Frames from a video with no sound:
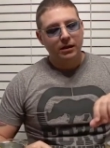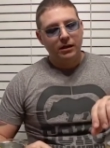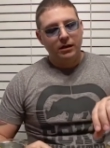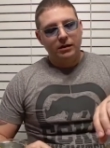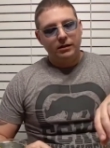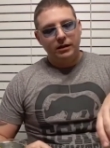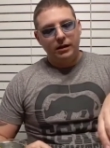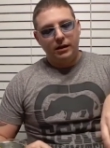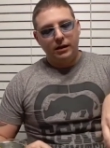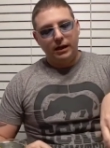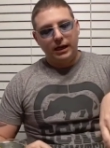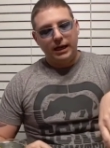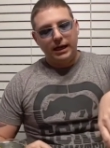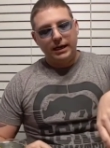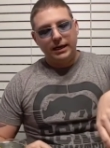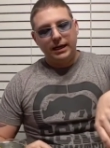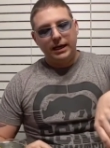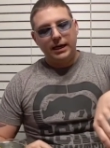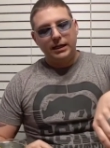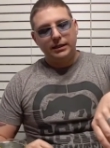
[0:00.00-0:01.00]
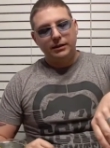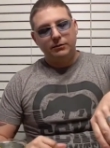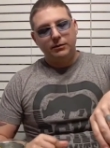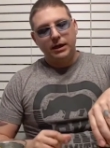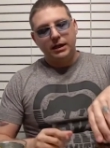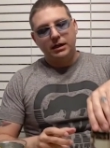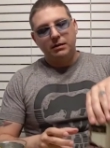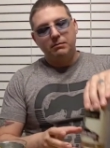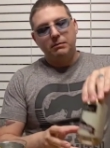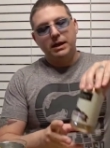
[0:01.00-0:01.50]
Now, I highly
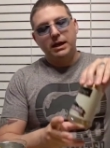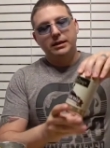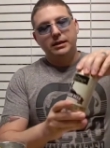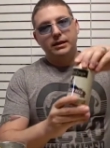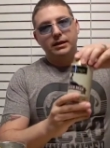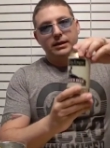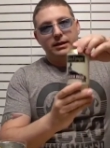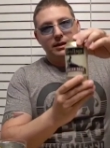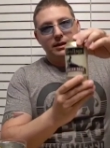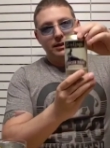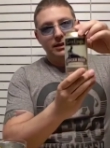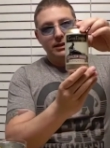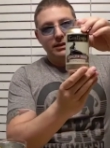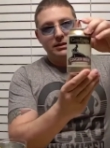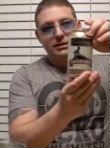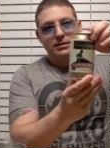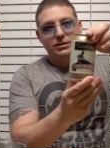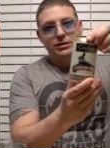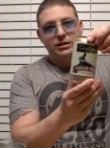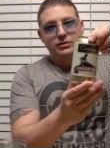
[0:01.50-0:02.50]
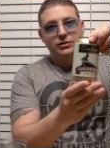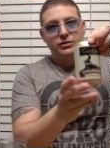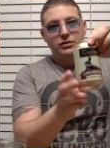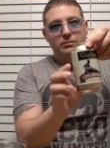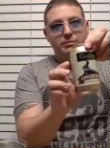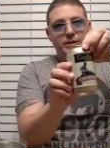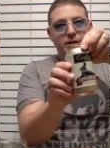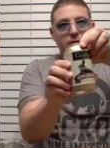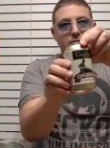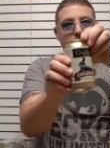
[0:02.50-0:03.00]
recommend this ginger
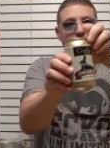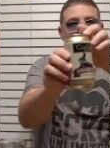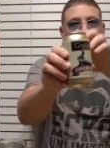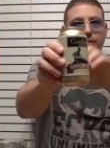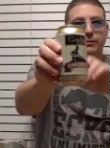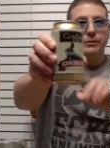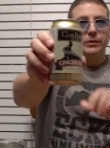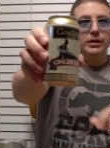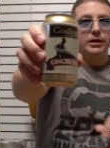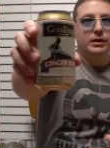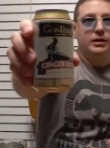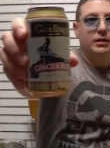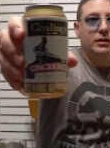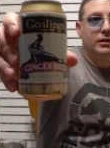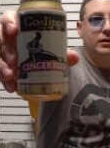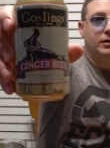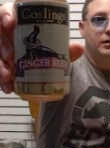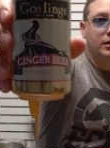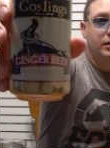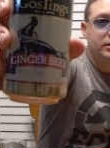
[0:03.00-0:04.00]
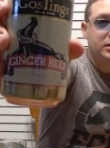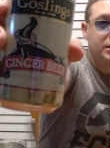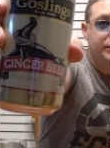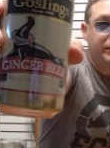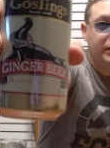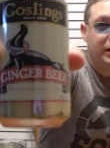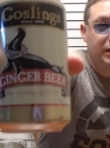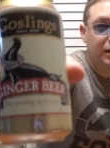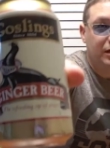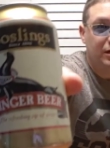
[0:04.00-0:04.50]
beer right here. Let's see if we
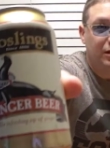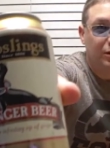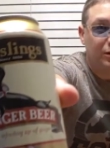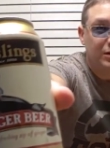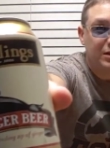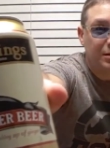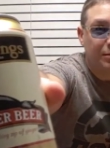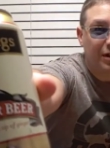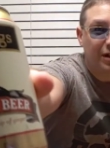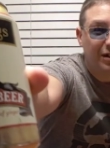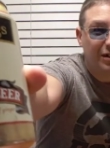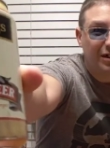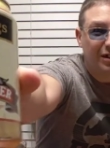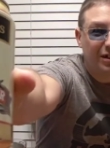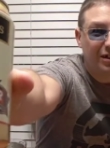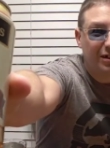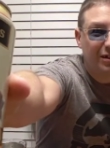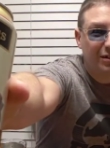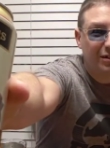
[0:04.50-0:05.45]
can get a close-up on it.